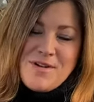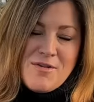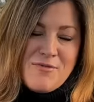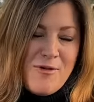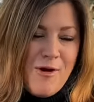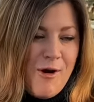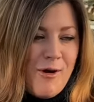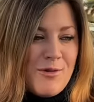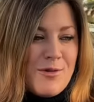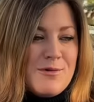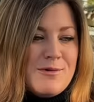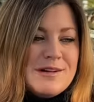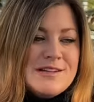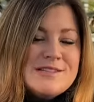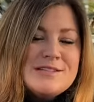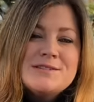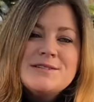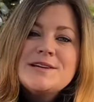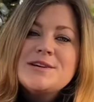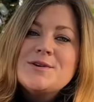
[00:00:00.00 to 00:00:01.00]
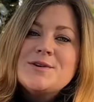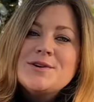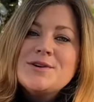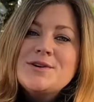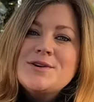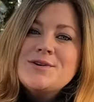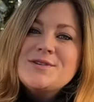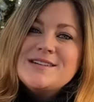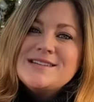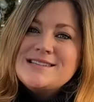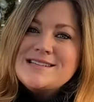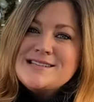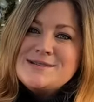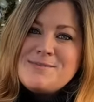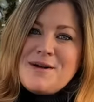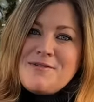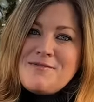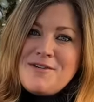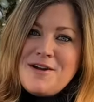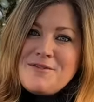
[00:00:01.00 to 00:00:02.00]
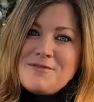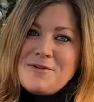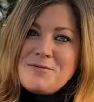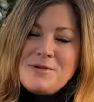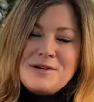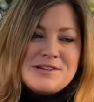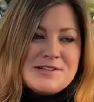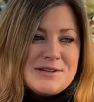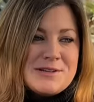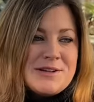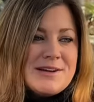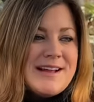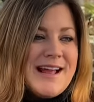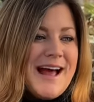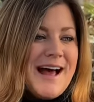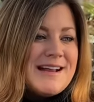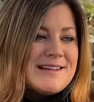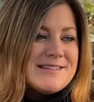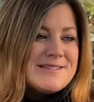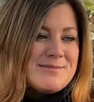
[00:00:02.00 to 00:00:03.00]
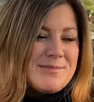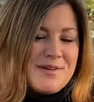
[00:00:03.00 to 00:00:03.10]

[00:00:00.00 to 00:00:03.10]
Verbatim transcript: Of all the ones that we grew, this is my favorite one to look at,